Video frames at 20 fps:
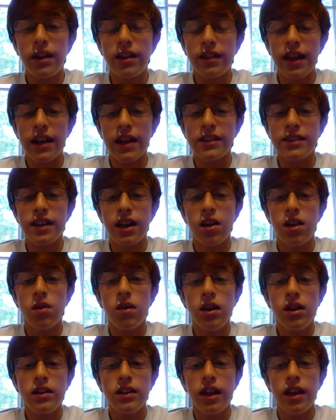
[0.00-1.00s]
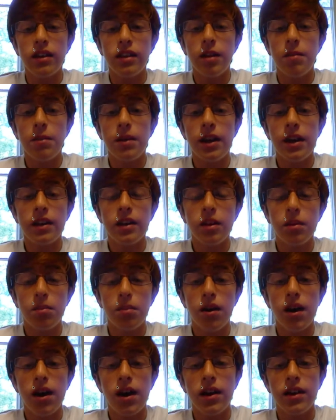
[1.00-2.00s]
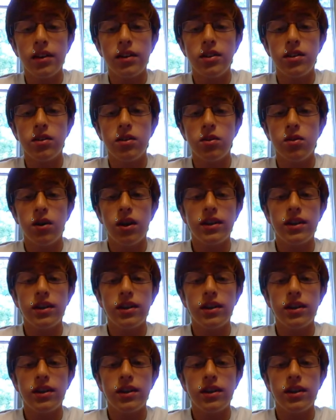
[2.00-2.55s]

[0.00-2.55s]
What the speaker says: and that's how they limited LeBron to,